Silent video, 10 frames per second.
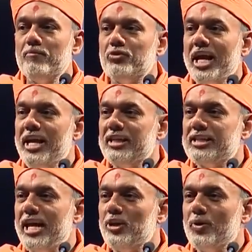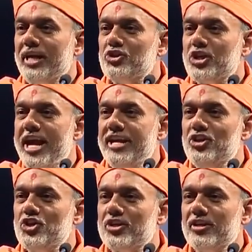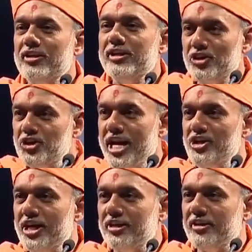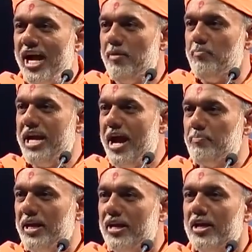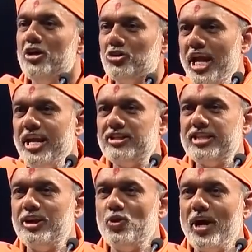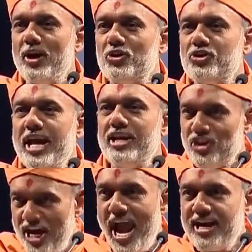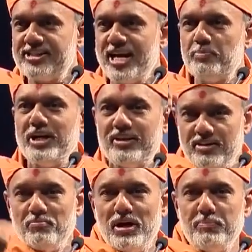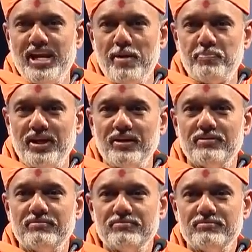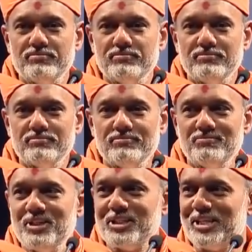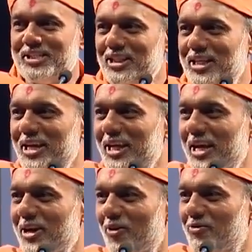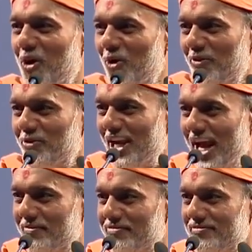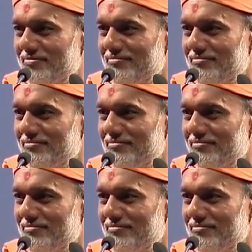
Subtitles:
Things that you can change, change it and be happy. Things that you cannot change, accept it but be happy. This is the thinking of goal of your life.